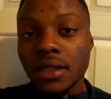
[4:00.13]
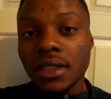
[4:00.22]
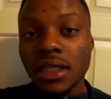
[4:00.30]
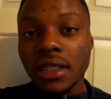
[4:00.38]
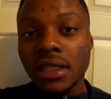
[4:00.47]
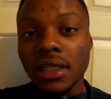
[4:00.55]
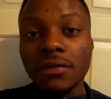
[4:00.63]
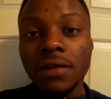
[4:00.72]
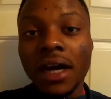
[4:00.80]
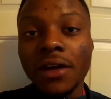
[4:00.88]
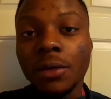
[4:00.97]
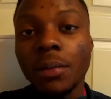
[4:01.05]
C, the
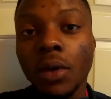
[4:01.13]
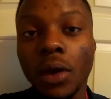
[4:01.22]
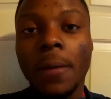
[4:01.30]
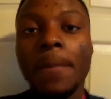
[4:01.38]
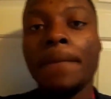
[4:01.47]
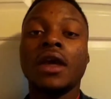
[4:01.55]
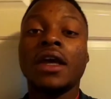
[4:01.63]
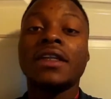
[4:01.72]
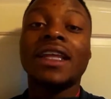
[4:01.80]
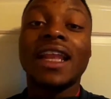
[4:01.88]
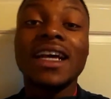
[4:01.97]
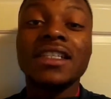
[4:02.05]
final point.
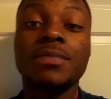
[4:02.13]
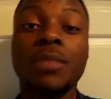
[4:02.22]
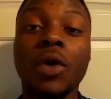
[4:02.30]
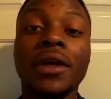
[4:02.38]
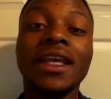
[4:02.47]
The last point,